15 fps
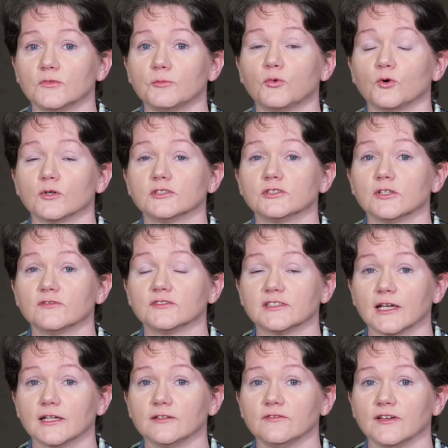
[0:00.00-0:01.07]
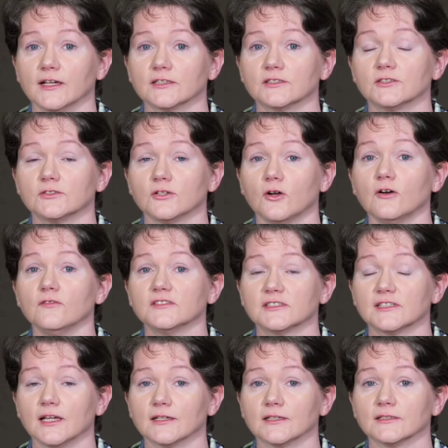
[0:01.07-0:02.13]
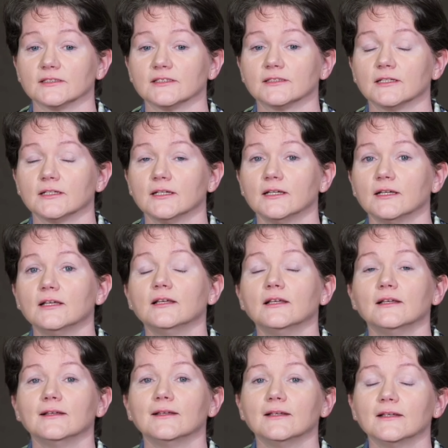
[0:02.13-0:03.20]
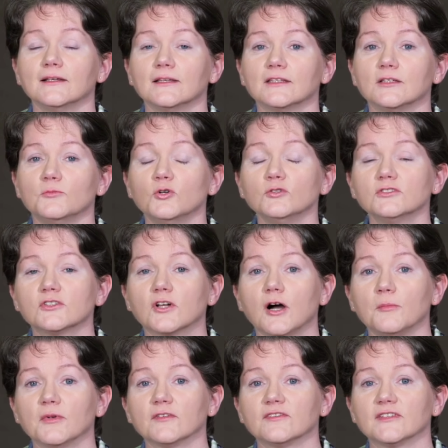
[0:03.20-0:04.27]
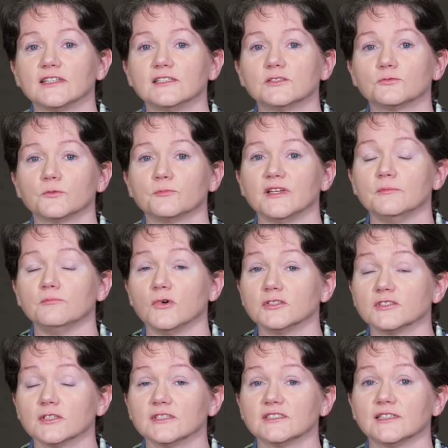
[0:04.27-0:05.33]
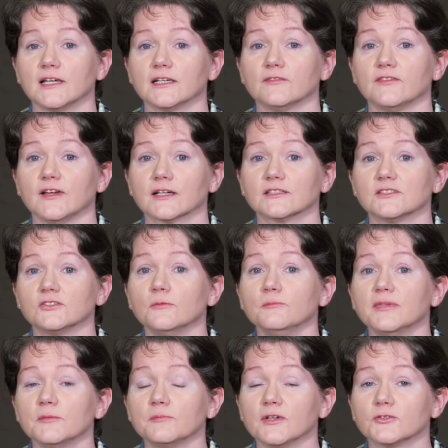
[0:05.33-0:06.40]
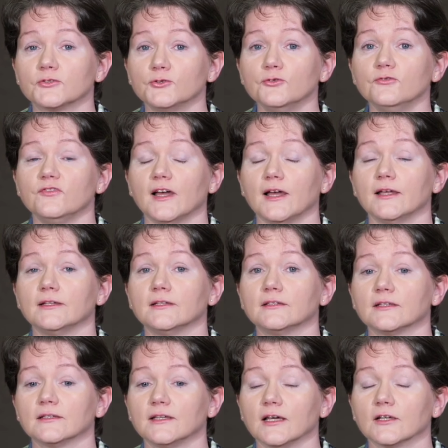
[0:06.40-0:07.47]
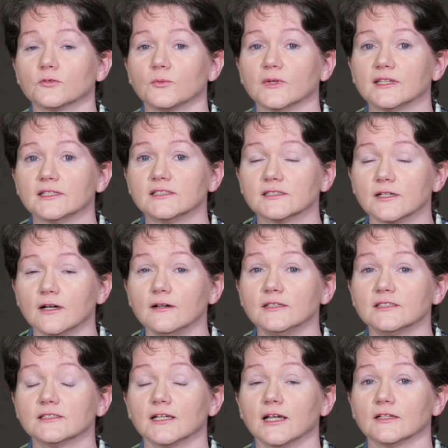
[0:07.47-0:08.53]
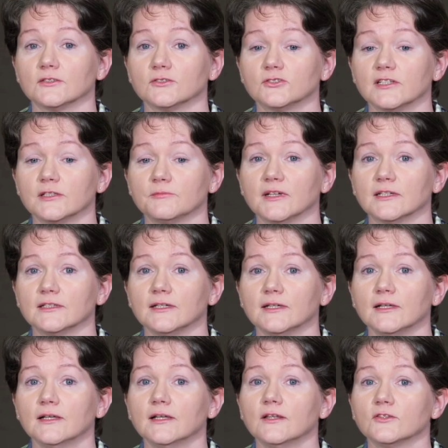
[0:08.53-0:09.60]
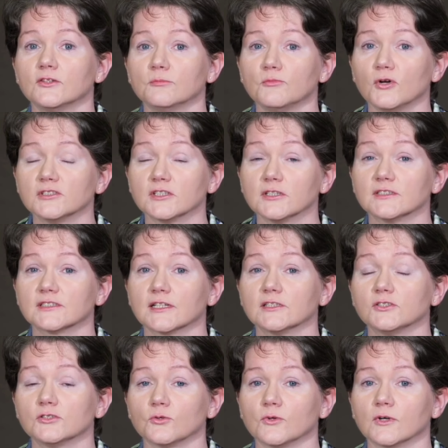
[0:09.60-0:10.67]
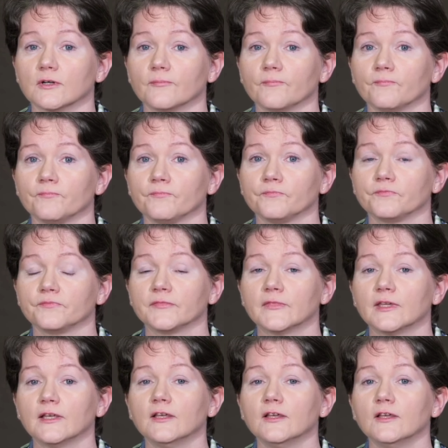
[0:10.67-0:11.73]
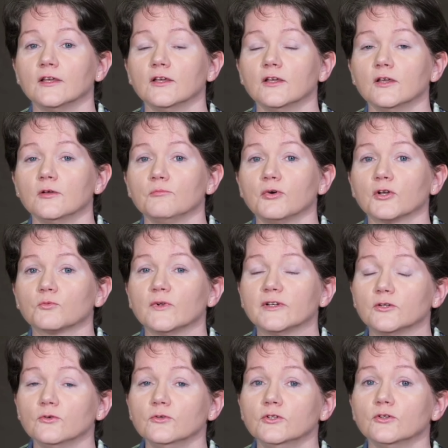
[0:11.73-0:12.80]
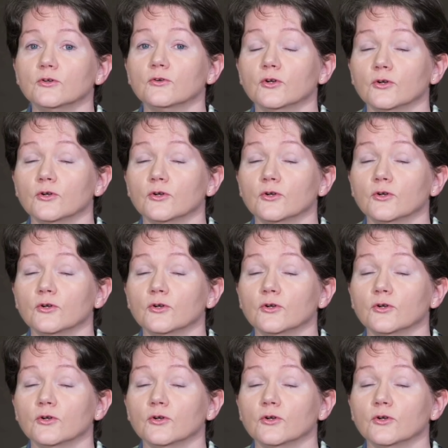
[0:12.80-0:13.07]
reports of side effects of statins. The most common of these would be muscle side effects. Some people do find that when they start statin treatment, their muscles get sore. But we don't know